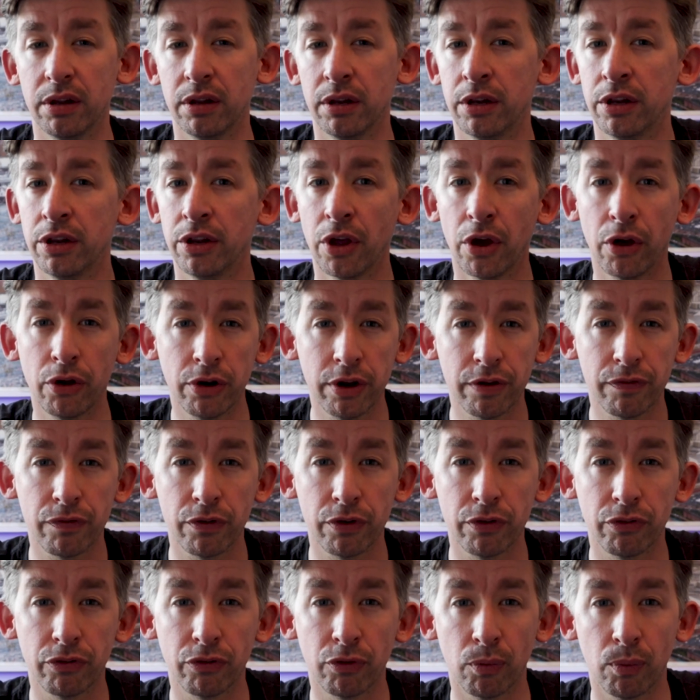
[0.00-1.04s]
No
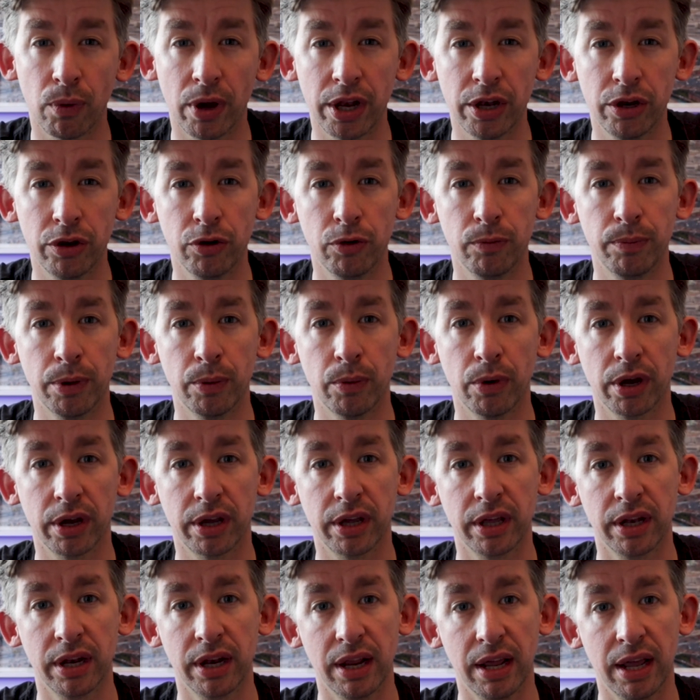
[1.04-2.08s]
different to when you'd be
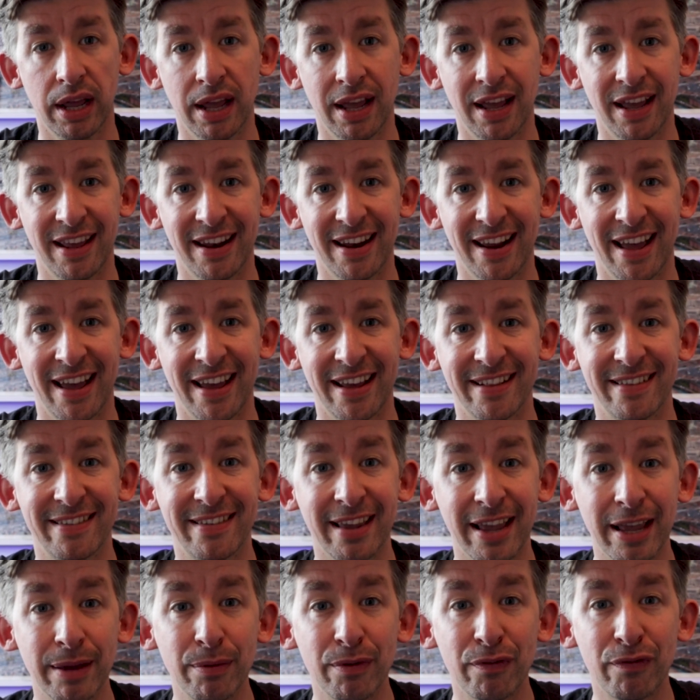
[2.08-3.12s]
working in a
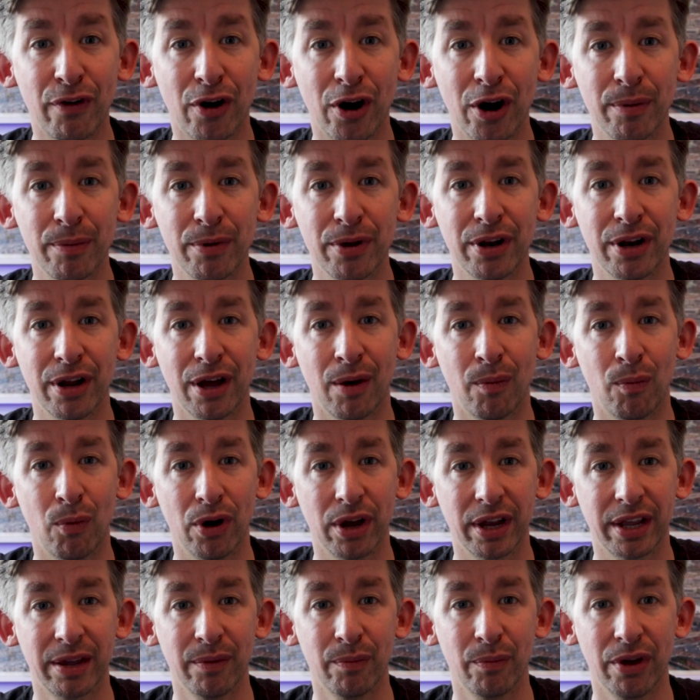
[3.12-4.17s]
team environment and
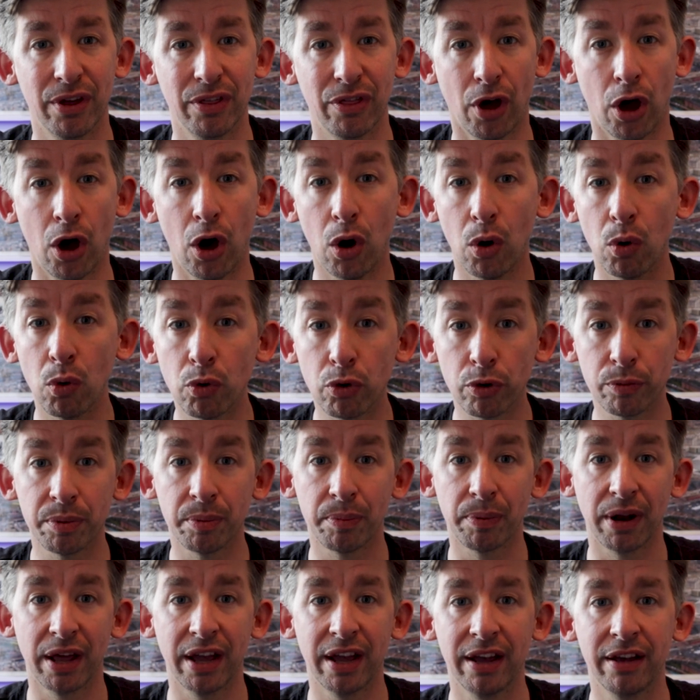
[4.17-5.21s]
working with a whole group
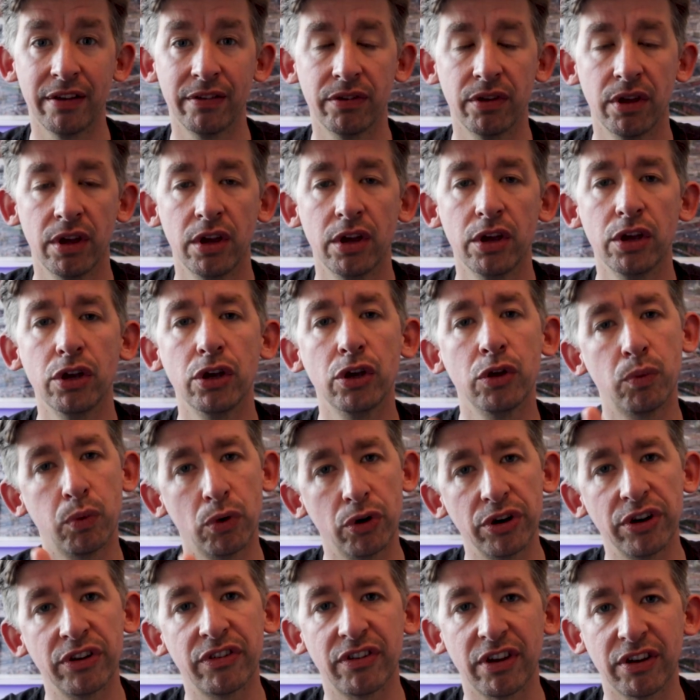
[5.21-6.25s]
of players. You'd
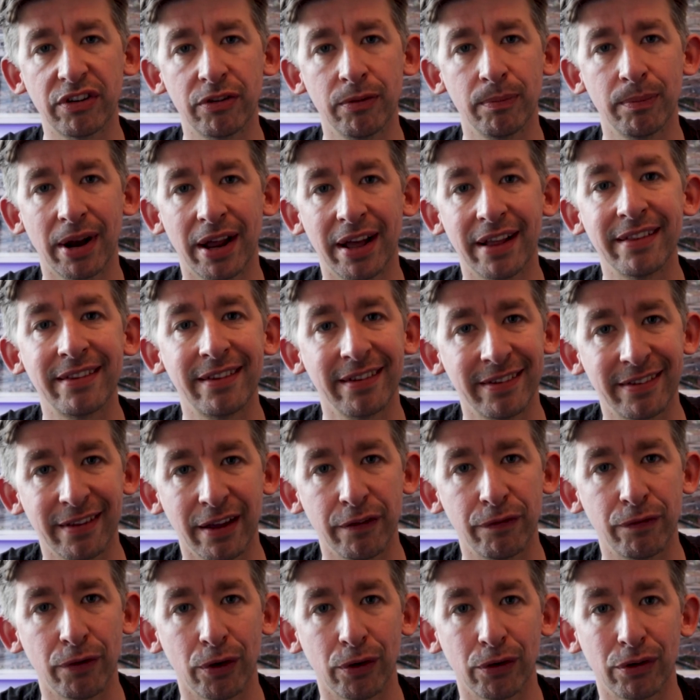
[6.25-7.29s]
want your session plan to
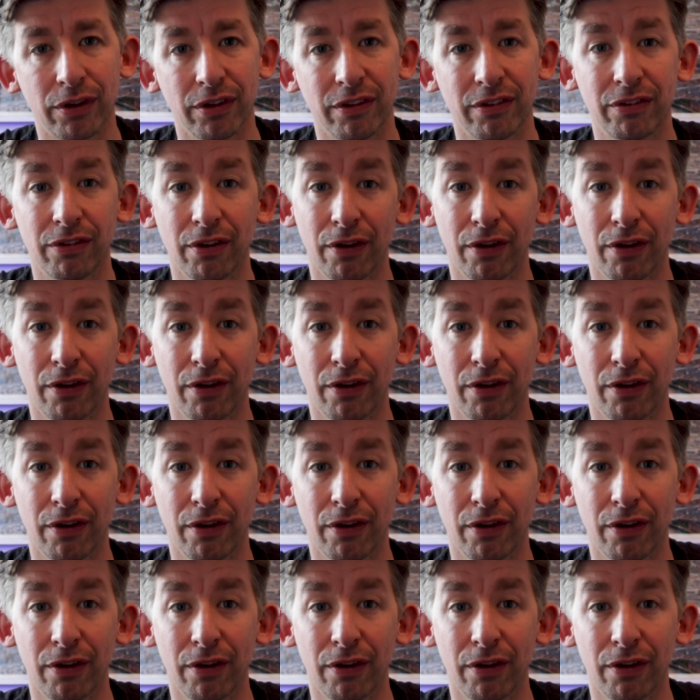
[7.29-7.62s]
stay focused.